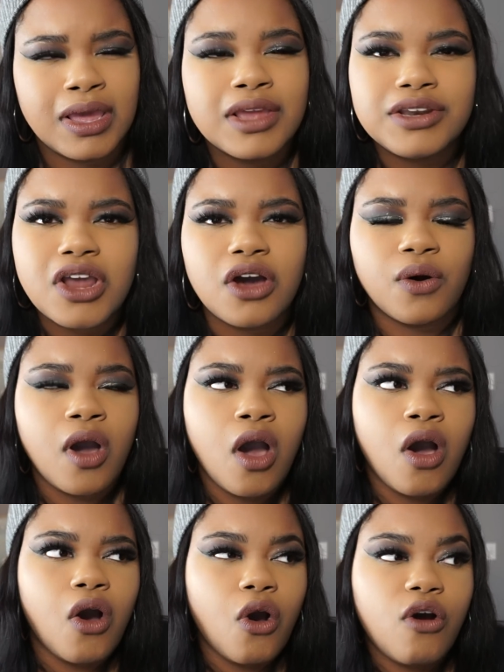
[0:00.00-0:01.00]
No,
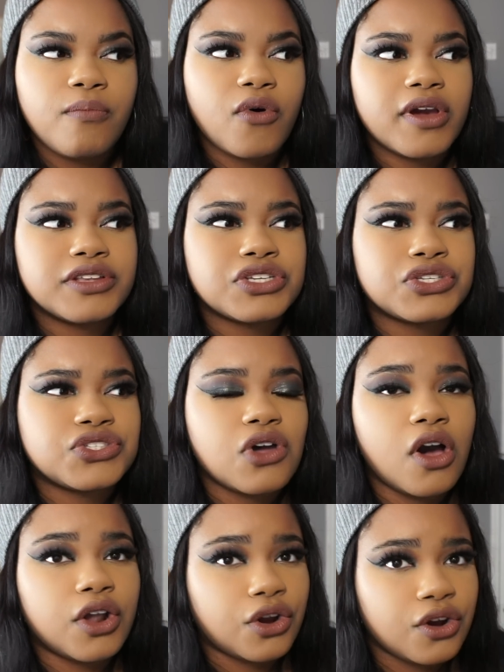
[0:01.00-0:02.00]
homeboy just
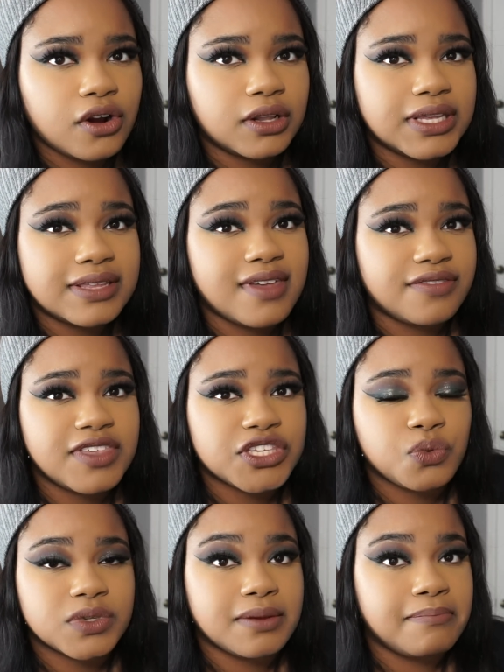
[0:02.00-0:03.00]
saw it early that
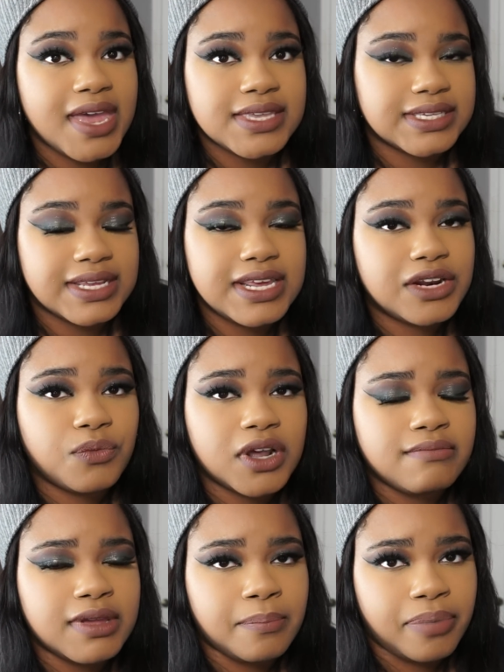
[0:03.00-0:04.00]
this was a mess and he didn't want
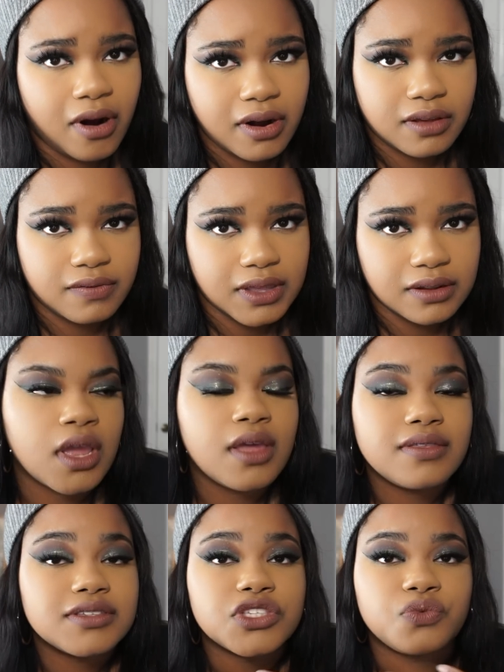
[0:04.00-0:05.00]
to be a part of it.
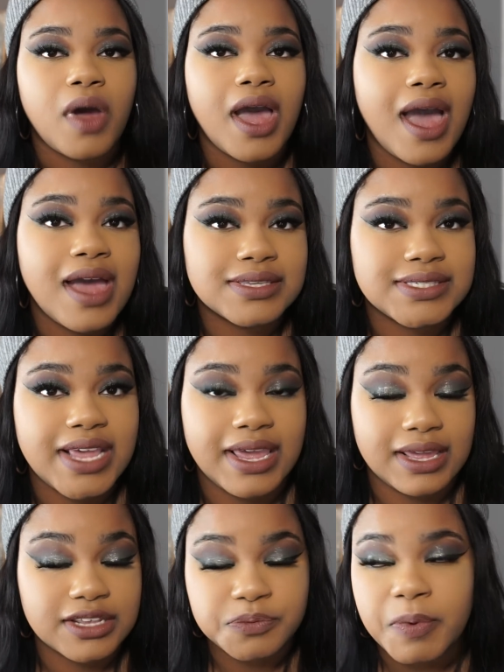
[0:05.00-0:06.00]
This is why I
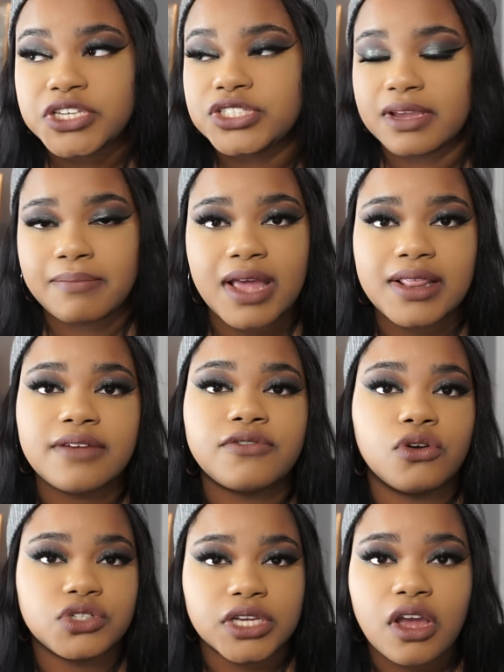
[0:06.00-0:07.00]
say, especially in my life
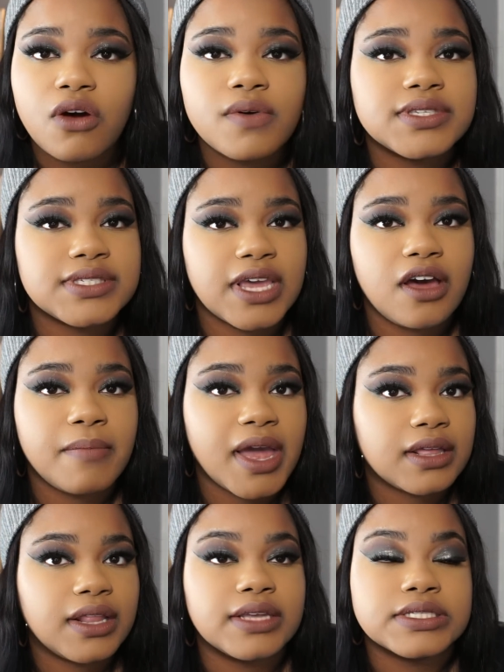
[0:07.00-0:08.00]
coaching, I always tell my
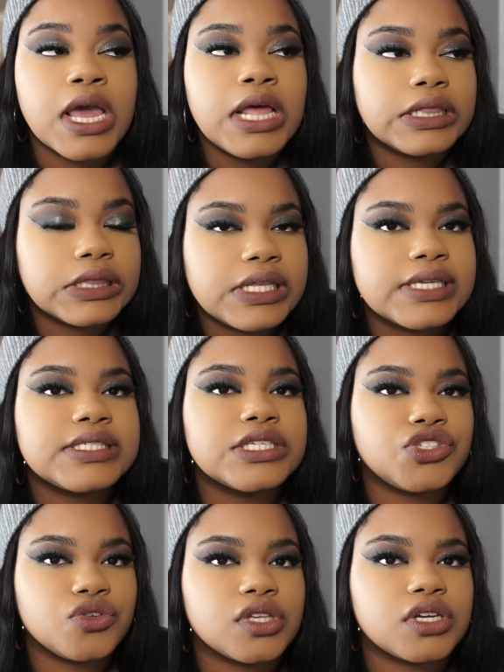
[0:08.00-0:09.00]
clients,
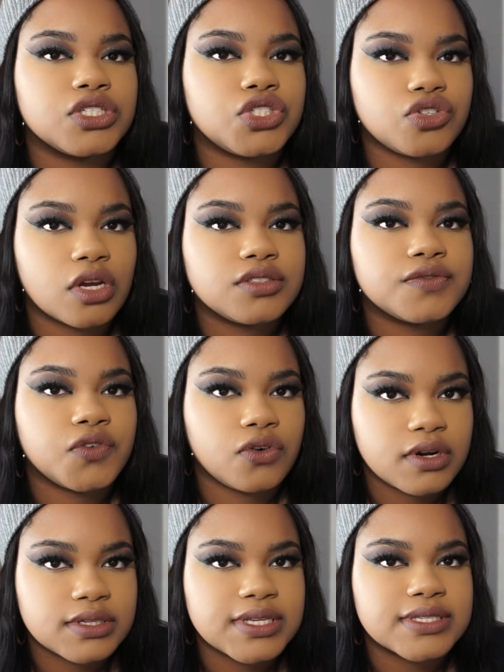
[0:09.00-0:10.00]
listen to the constructive
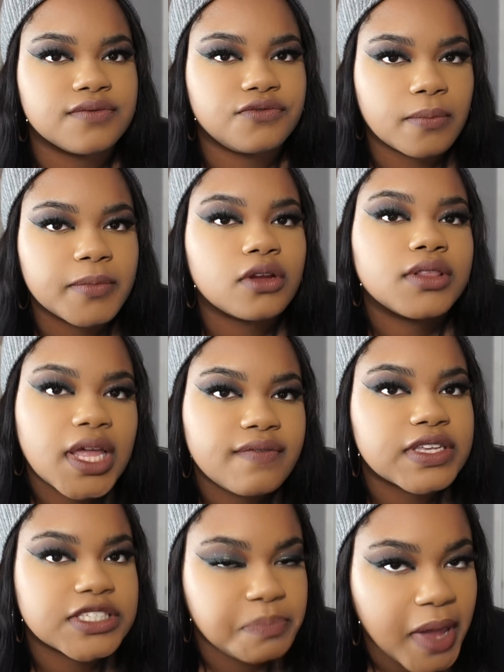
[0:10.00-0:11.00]
criticism from your
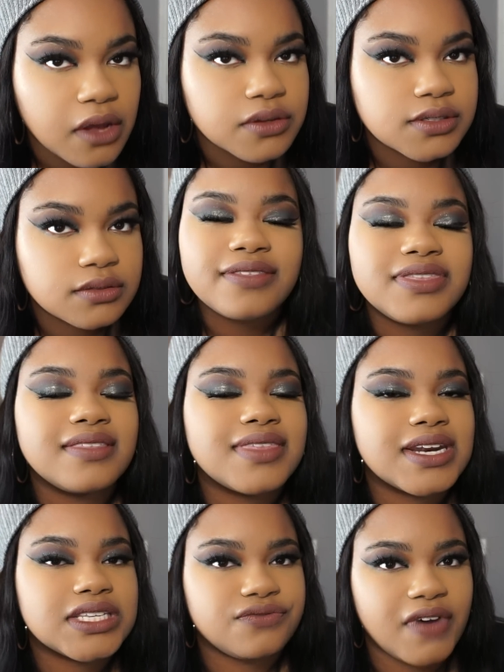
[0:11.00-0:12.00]
loving spouse. I think
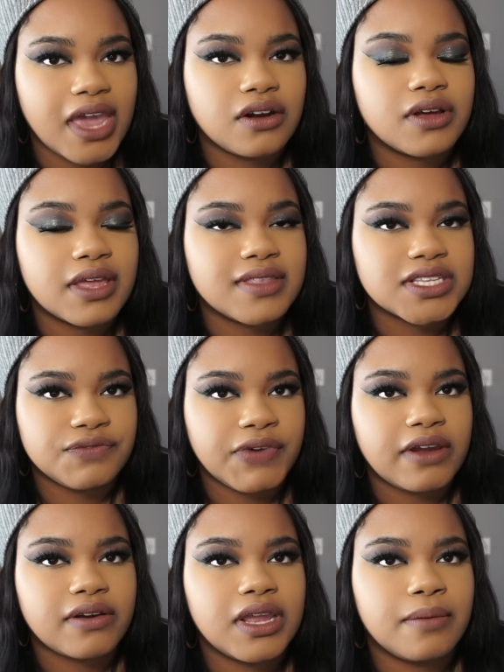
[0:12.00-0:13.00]
that is vital and that's
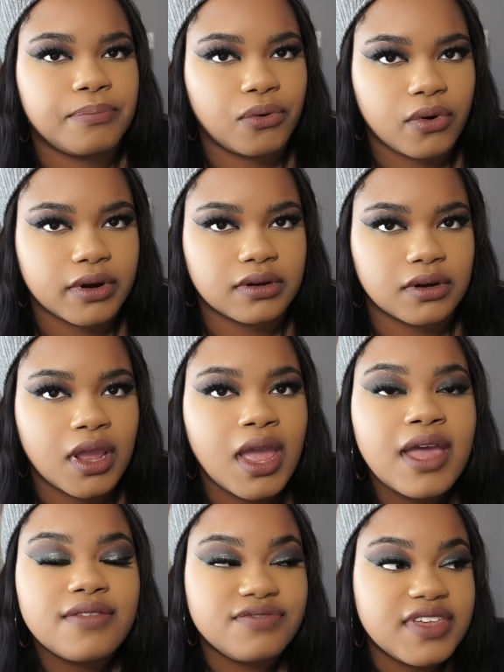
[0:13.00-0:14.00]
very important.
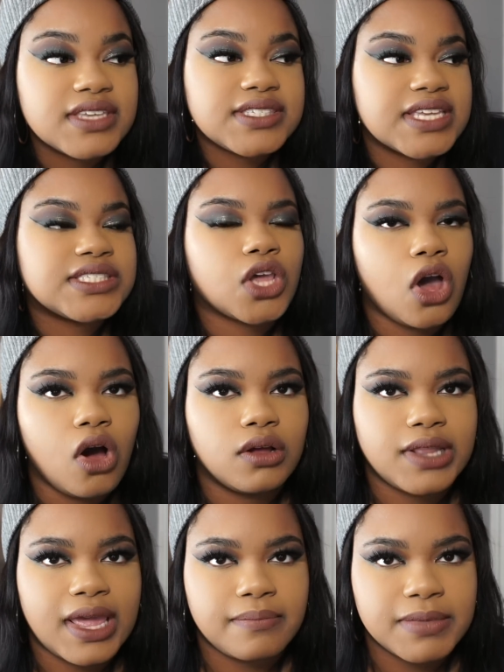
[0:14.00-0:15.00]
This is
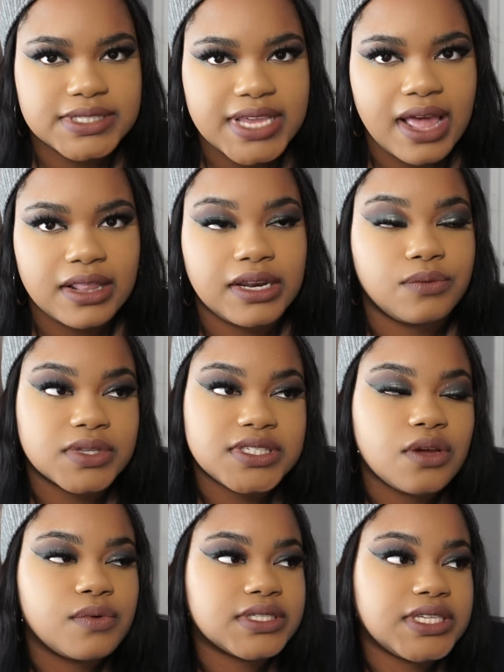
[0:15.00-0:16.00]
cult-like mentality. When
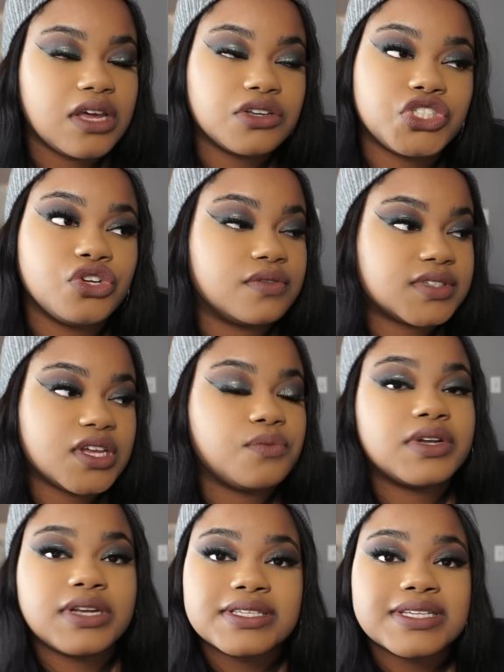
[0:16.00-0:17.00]
someone tells you if
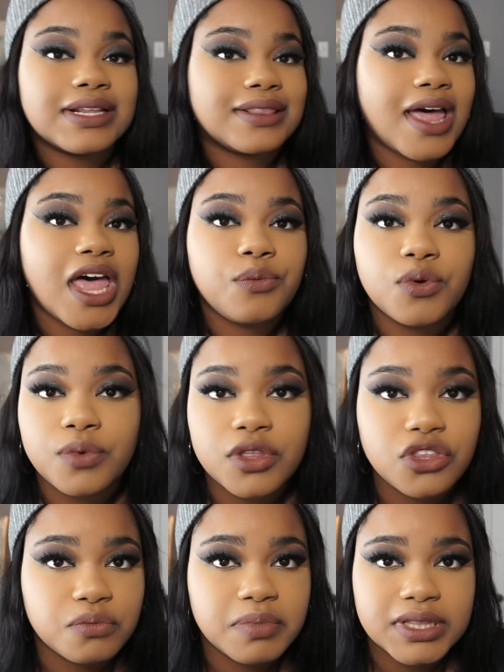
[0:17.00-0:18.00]
someone doesn't align with what
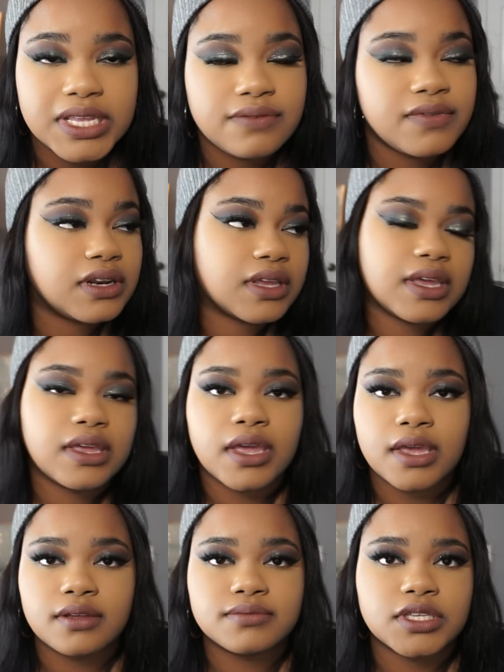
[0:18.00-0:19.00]
you believe in,
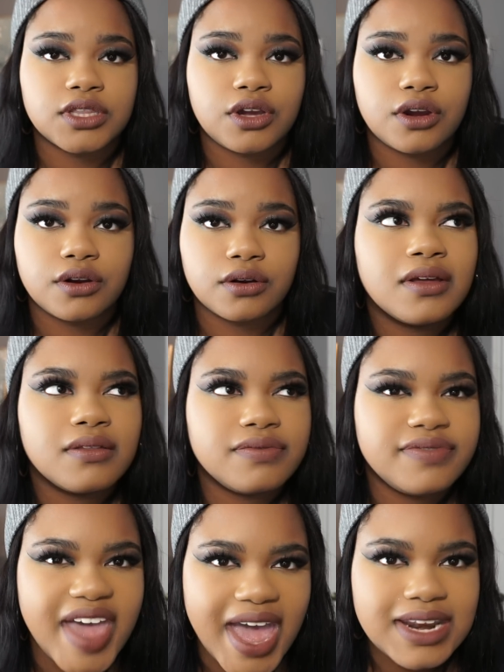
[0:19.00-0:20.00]
kick them to the curb.
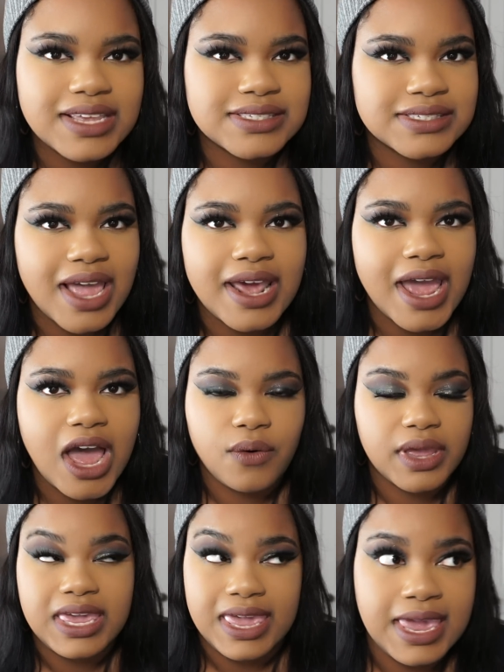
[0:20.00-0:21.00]
That is not
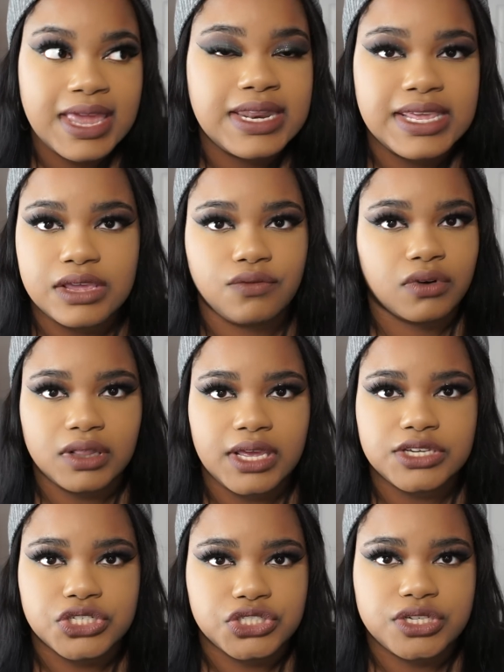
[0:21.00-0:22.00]
how any
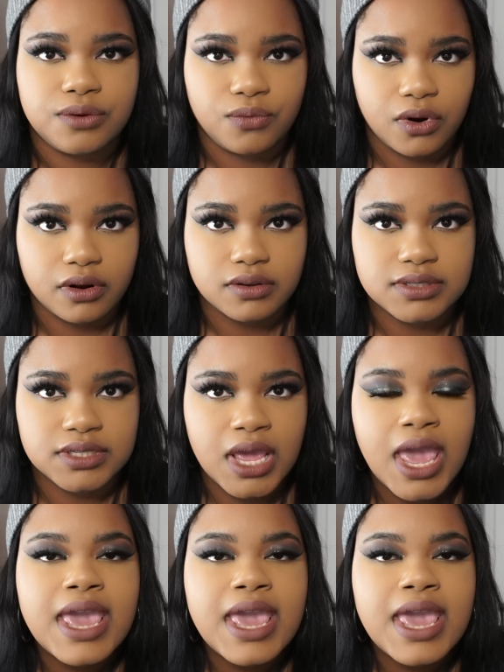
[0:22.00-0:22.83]
relationship works.